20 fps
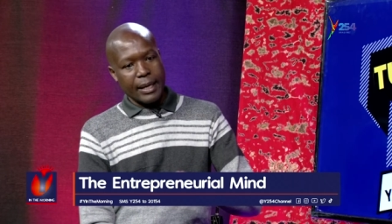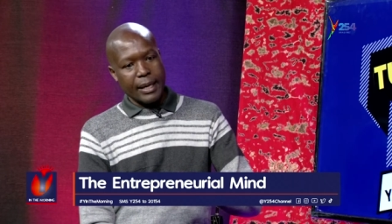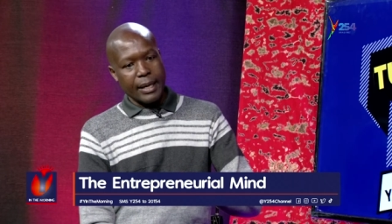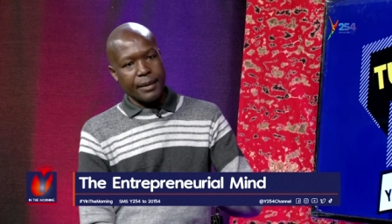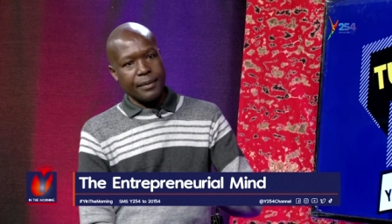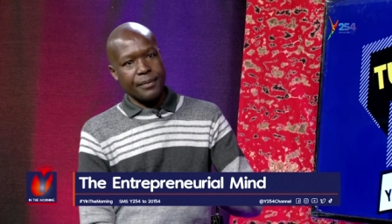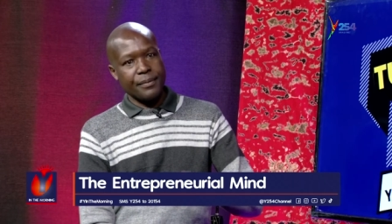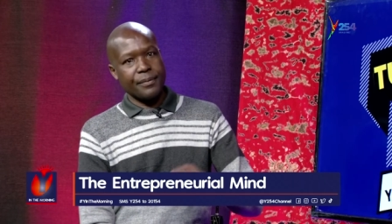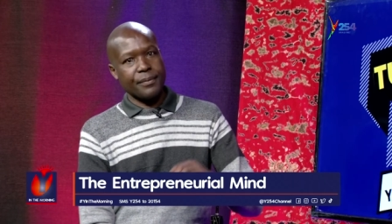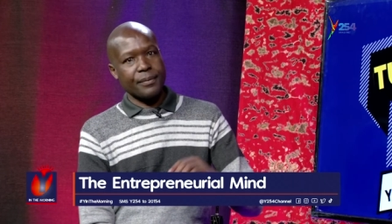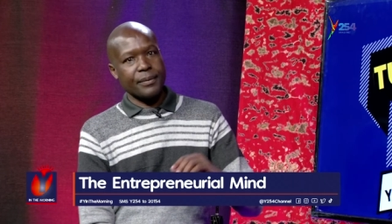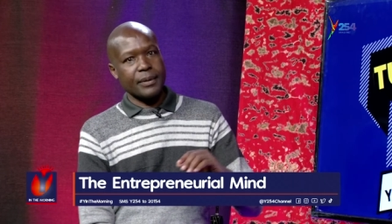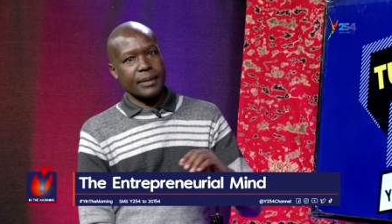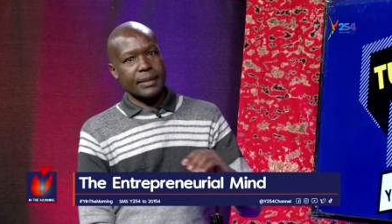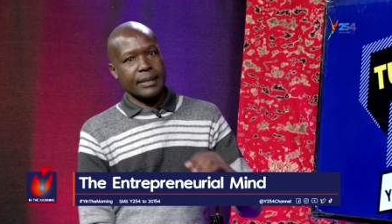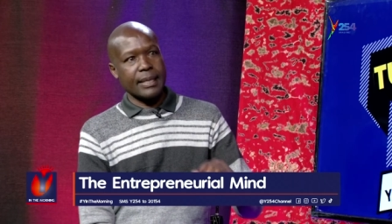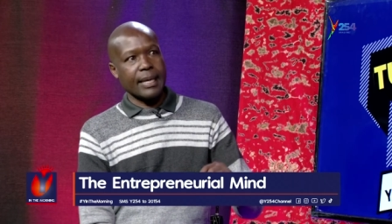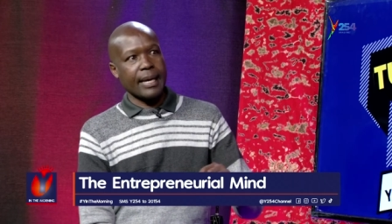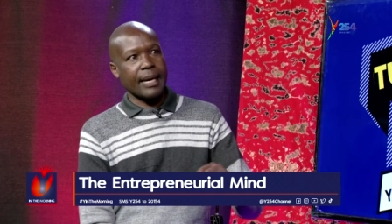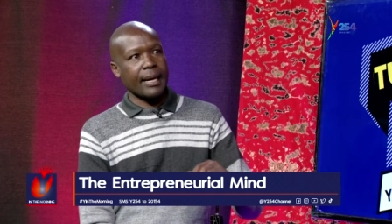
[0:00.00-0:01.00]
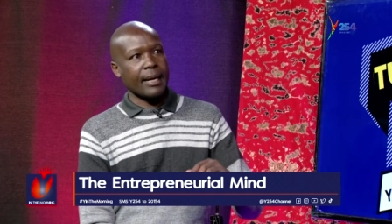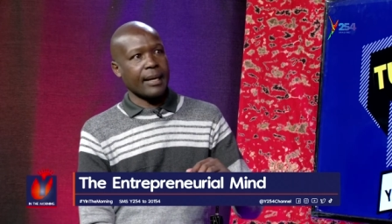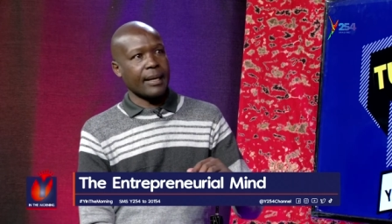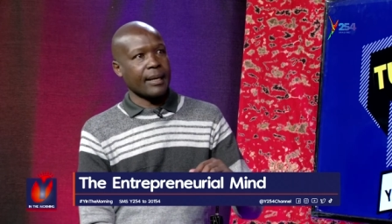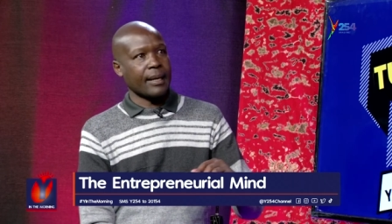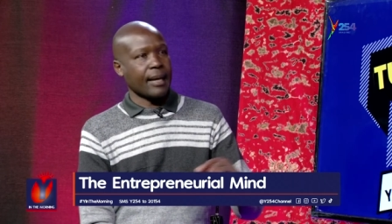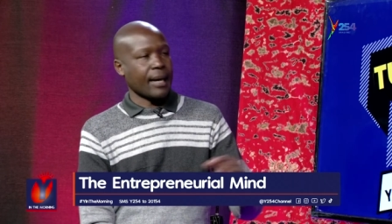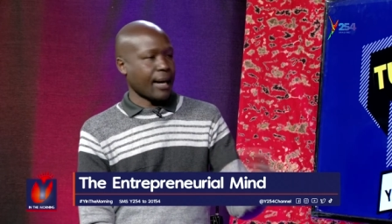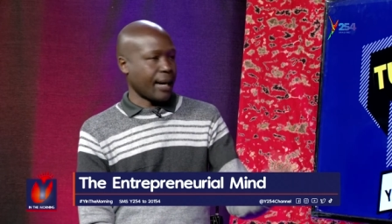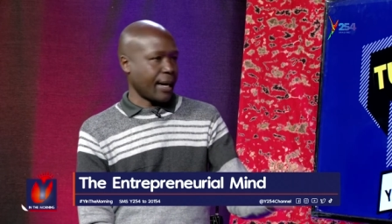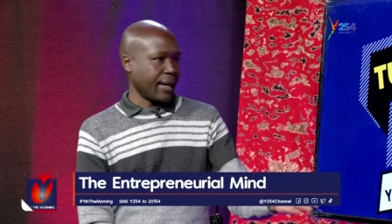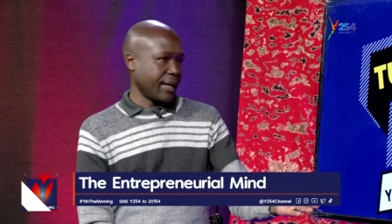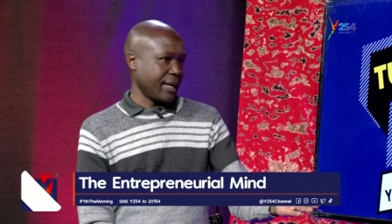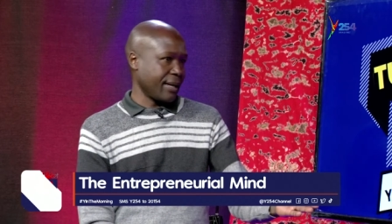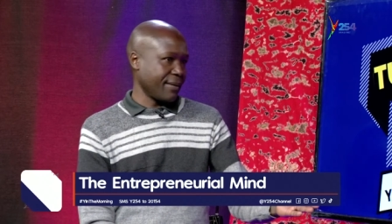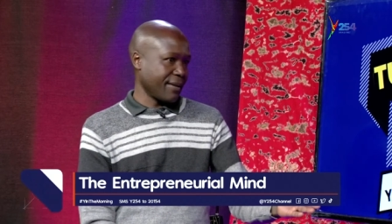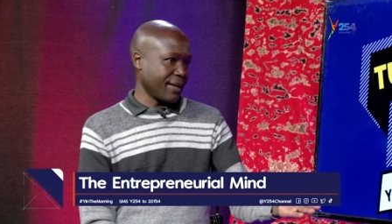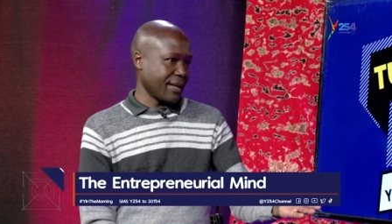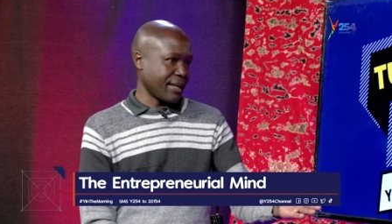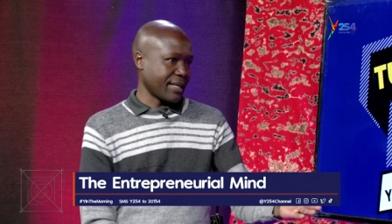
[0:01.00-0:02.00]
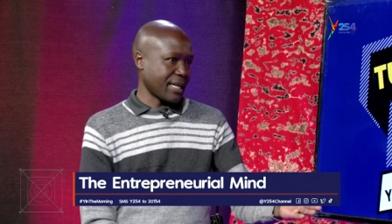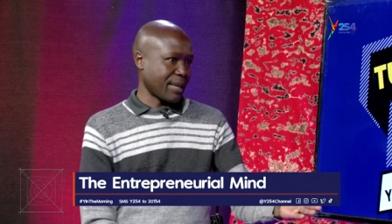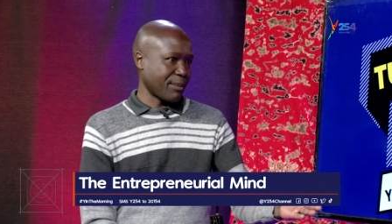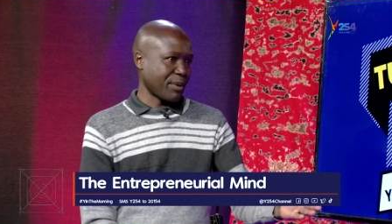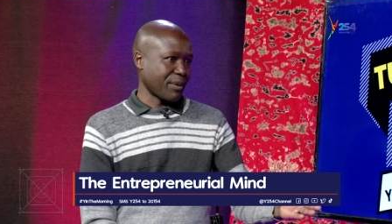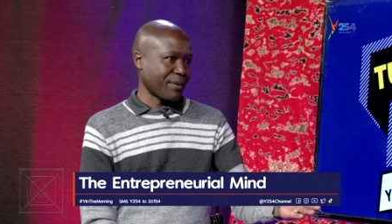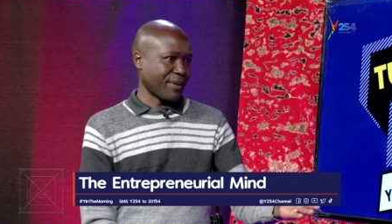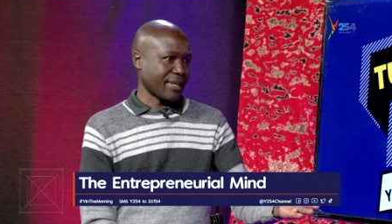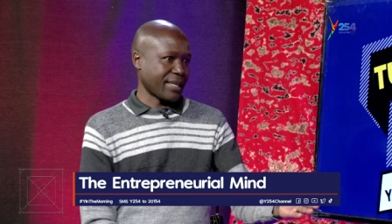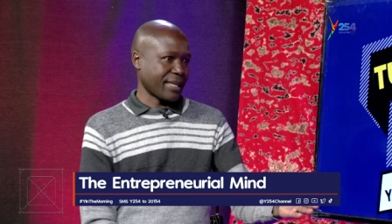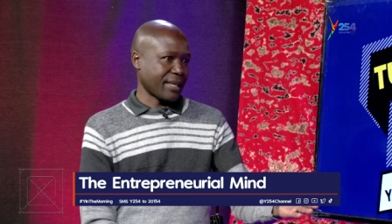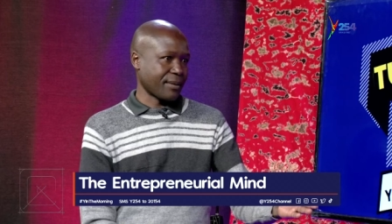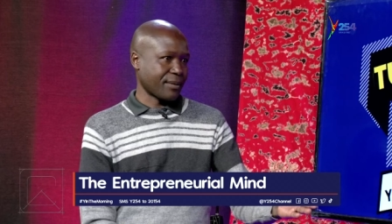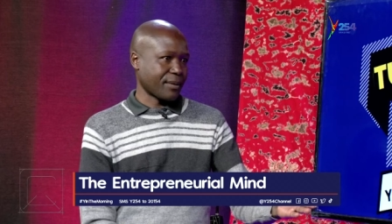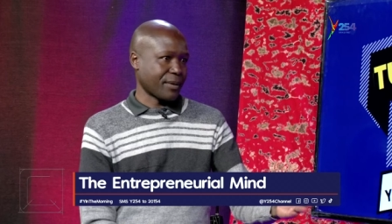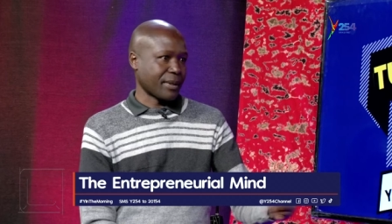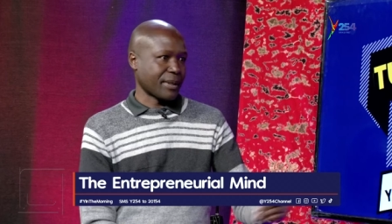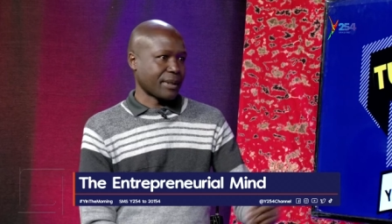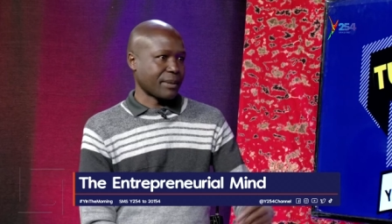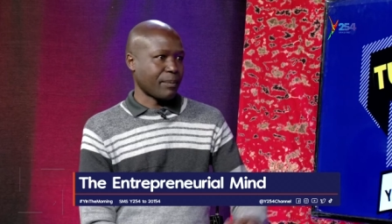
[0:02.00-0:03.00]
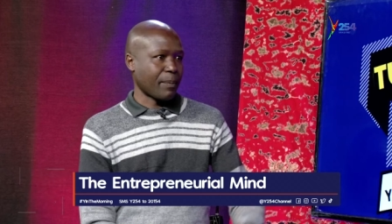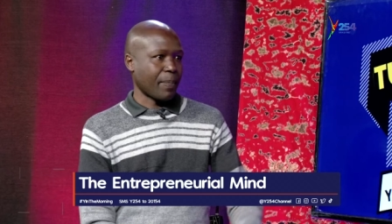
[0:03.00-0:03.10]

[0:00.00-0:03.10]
if, say, I like giving the example of a cell phone.